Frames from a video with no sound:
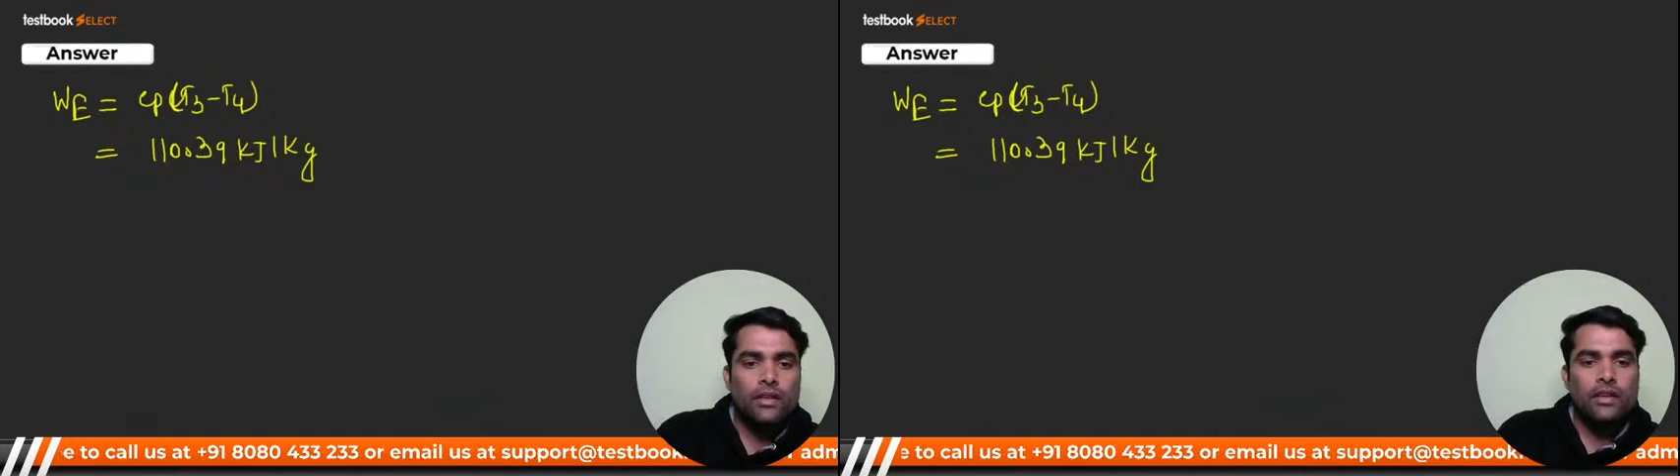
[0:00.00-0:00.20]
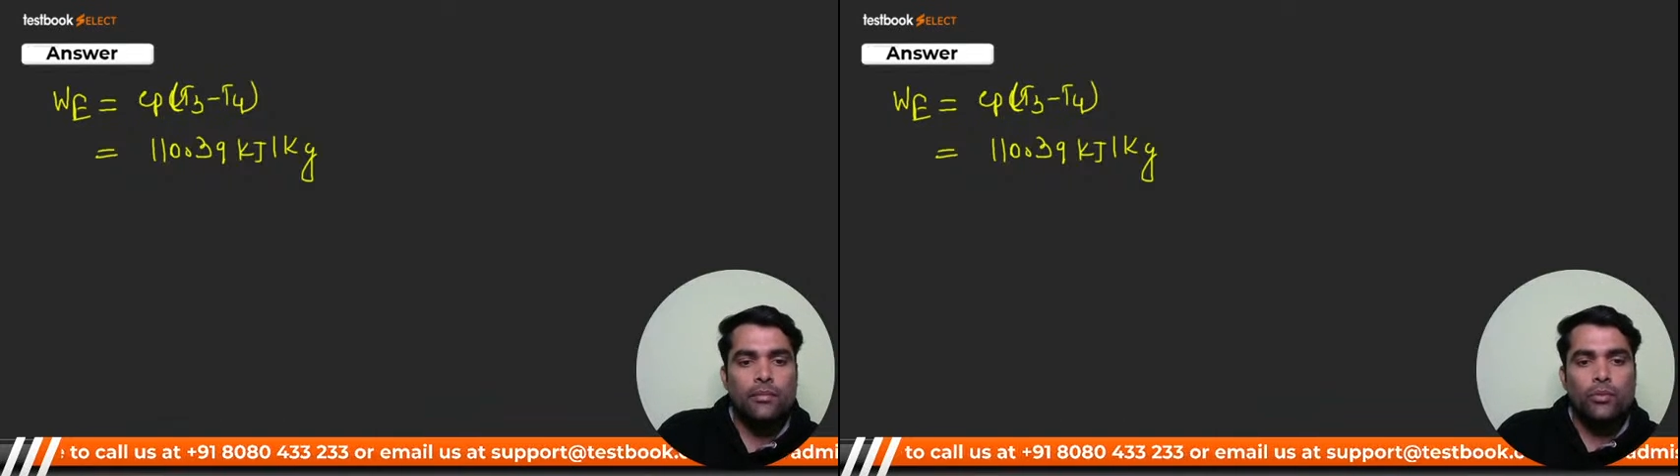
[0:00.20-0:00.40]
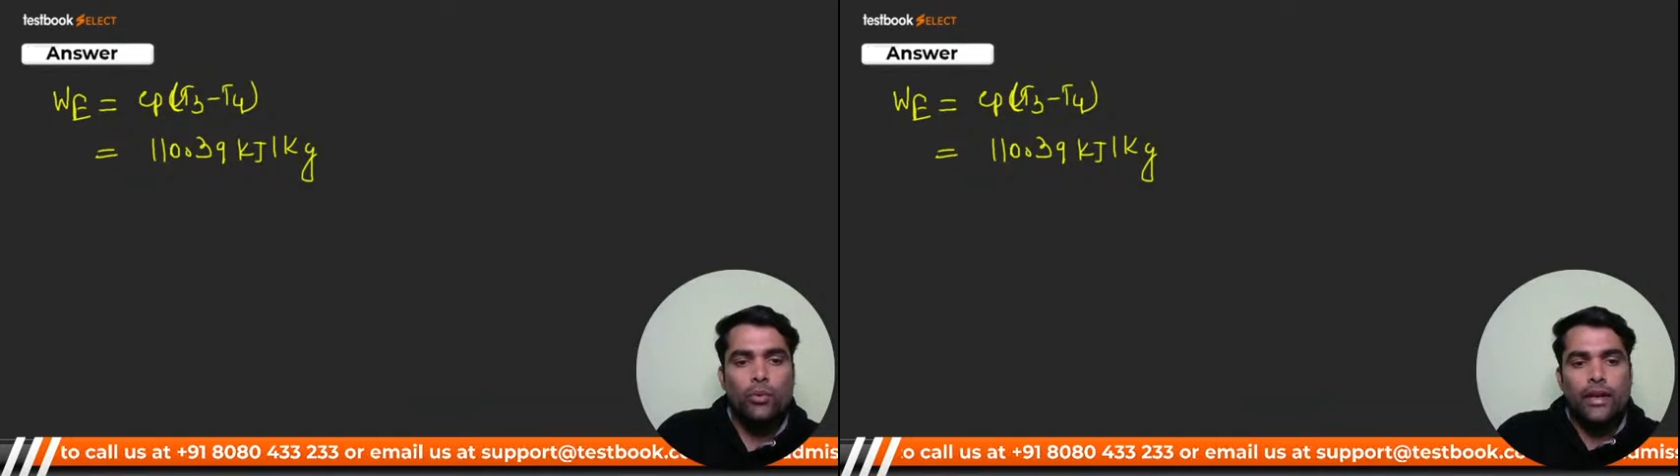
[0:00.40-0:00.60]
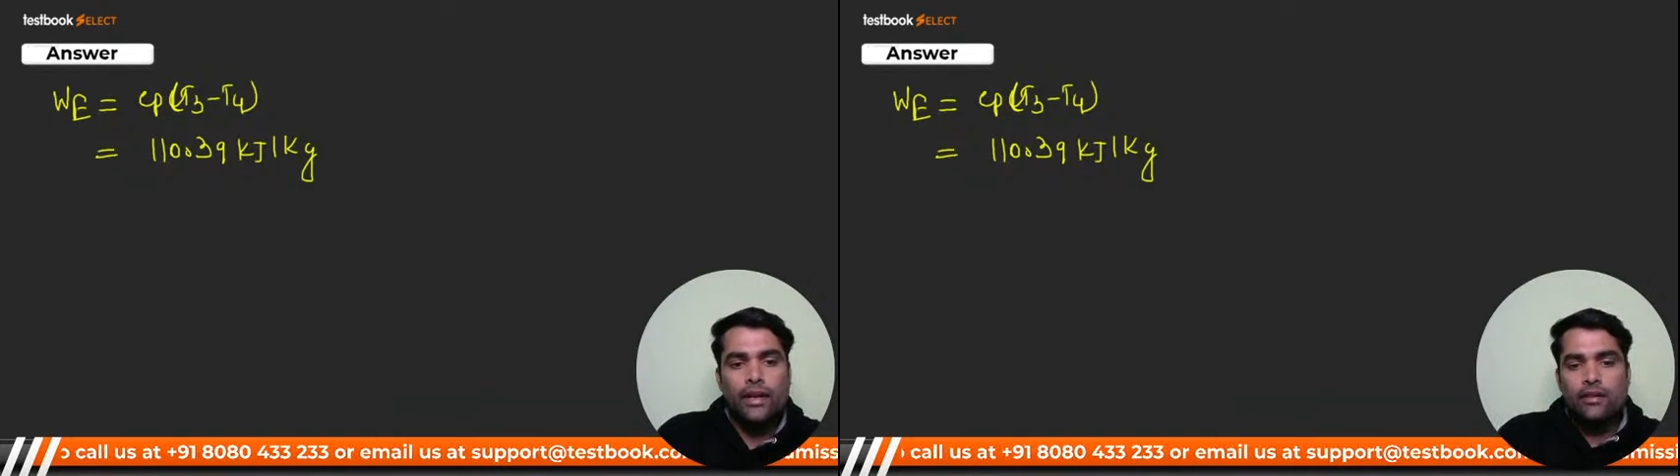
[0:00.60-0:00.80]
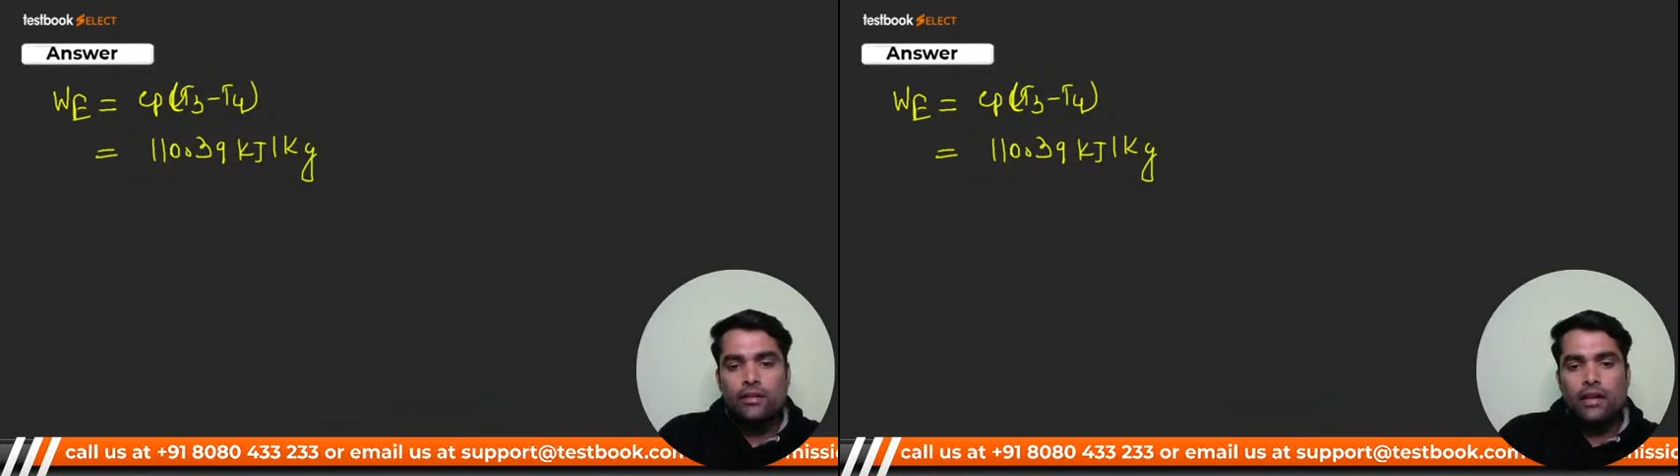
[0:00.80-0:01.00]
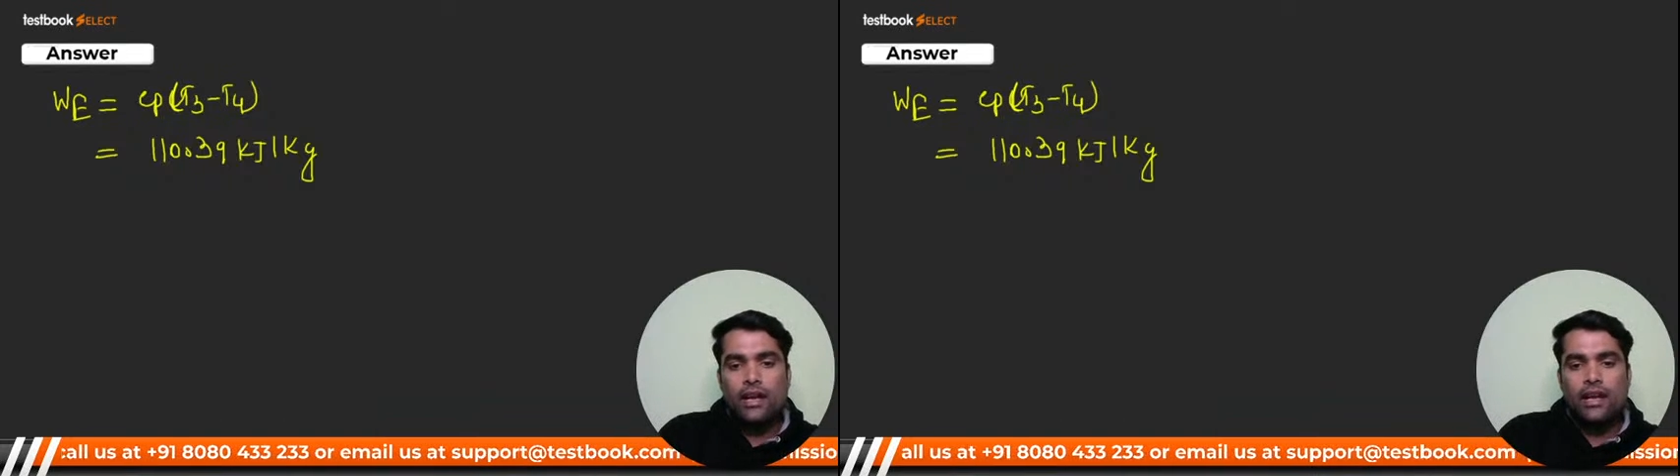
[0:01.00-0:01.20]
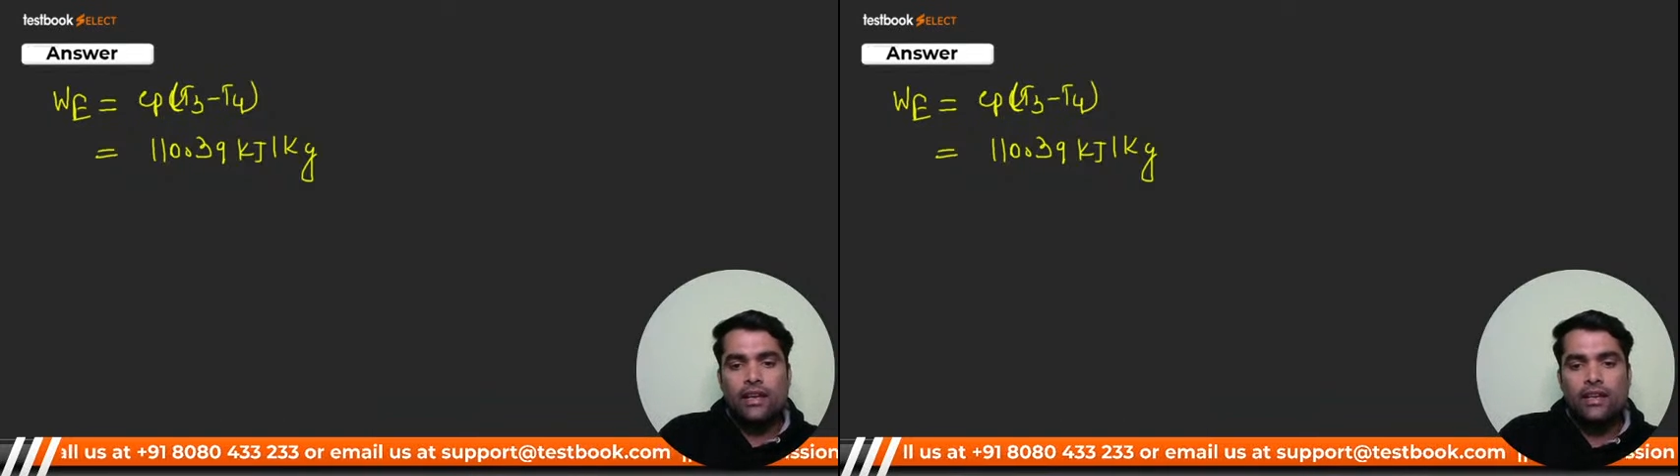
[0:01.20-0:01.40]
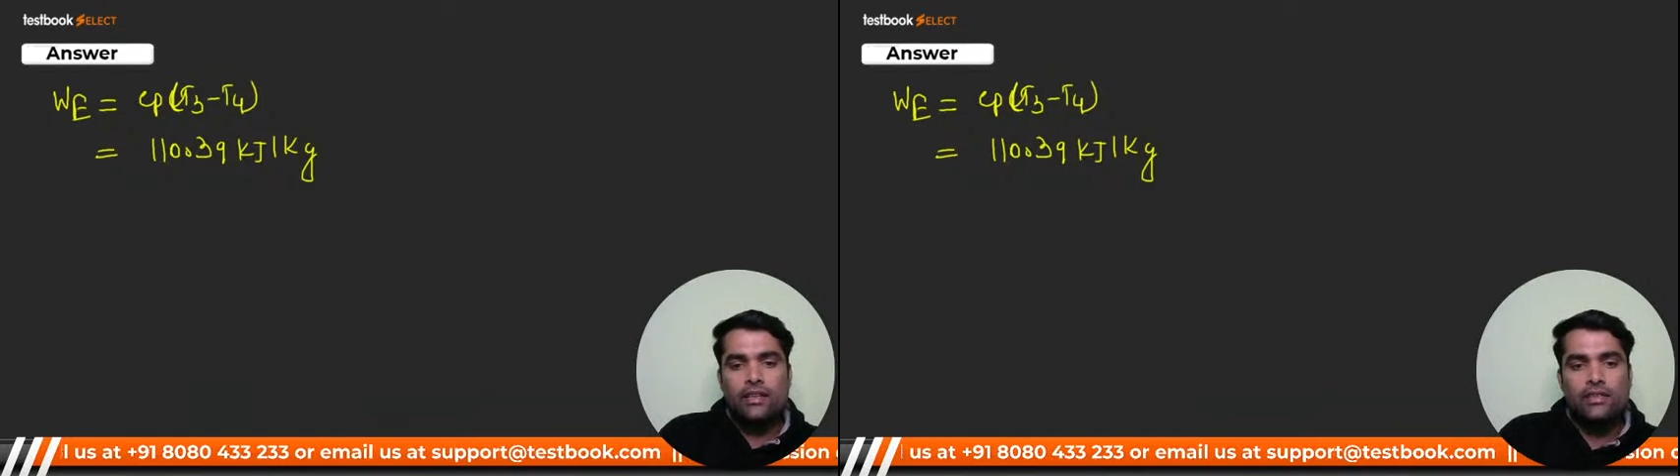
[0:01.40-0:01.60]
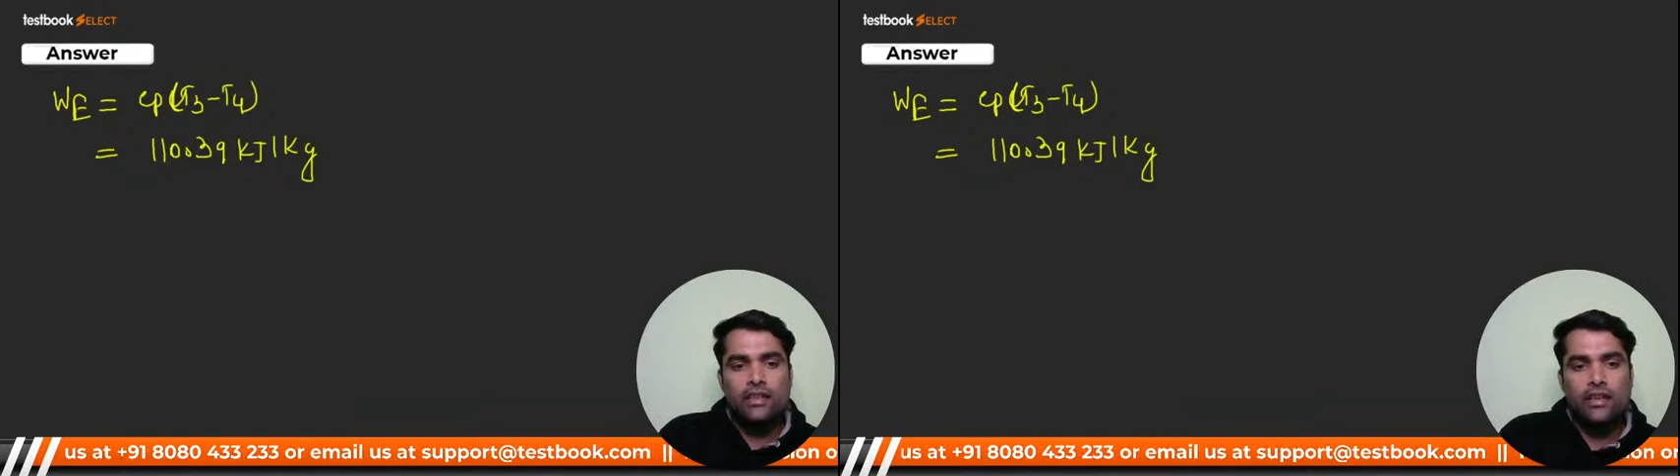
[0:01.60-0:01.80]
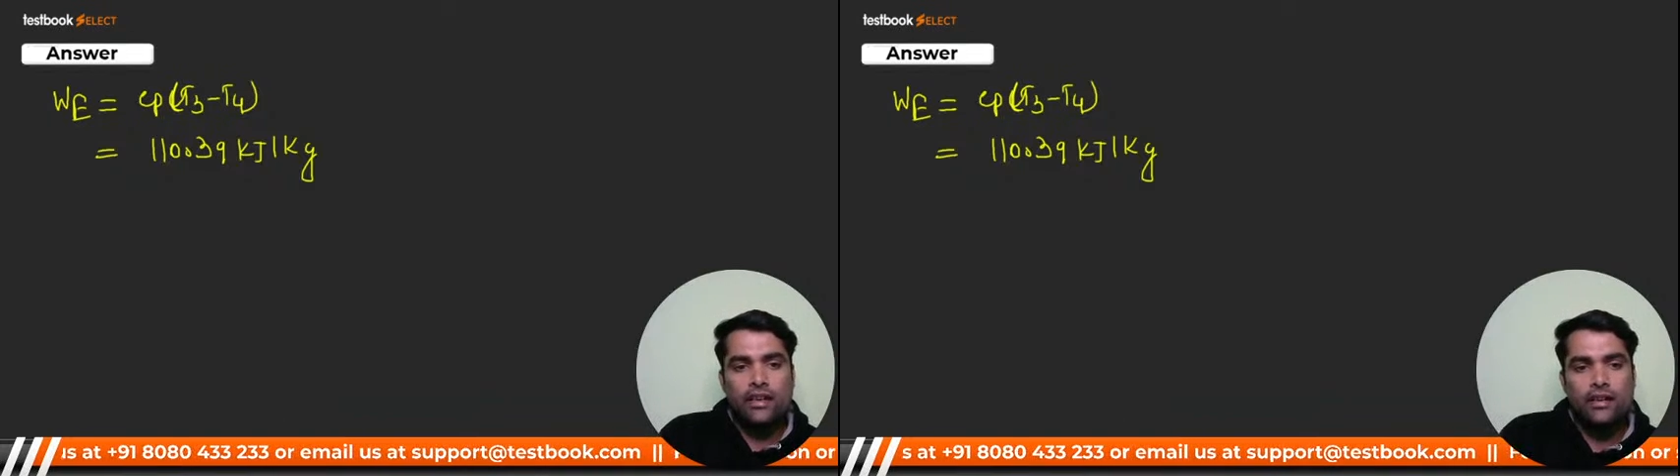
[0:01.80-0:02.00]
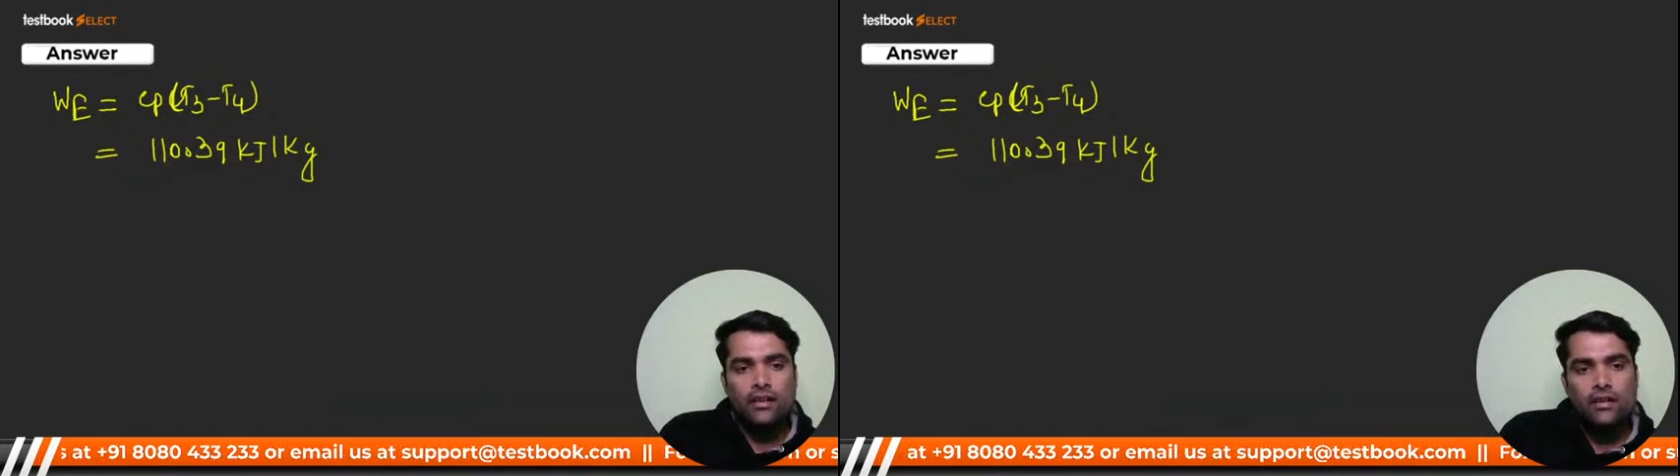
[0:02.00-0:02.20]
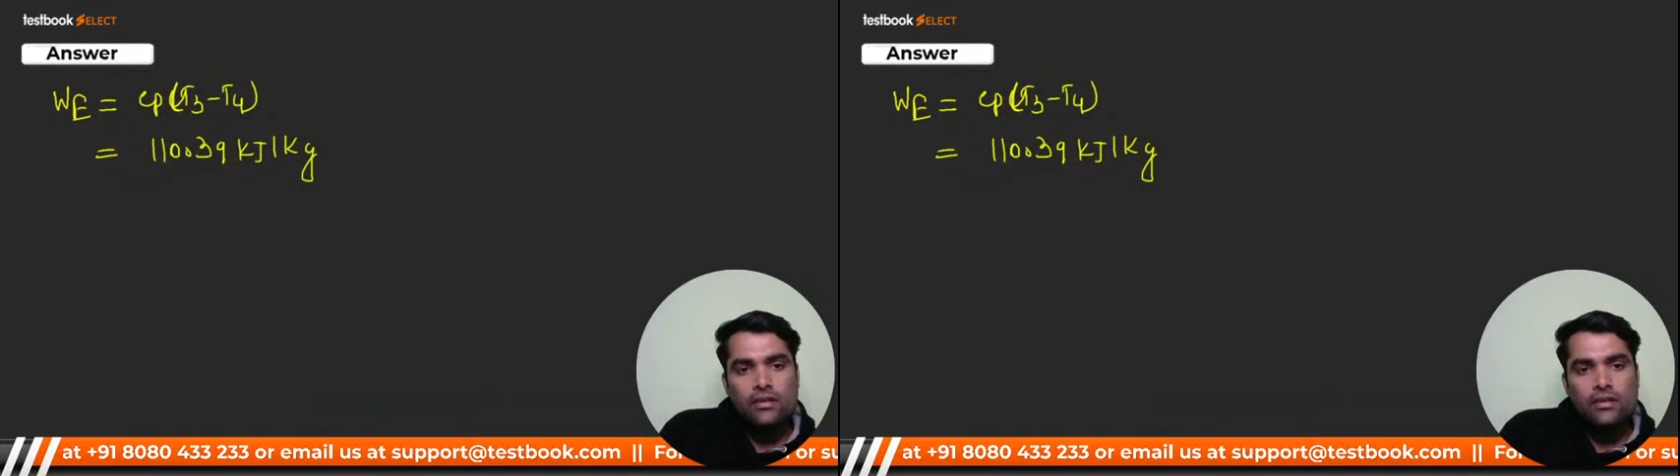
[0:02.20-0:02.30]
W net, and I can easily get.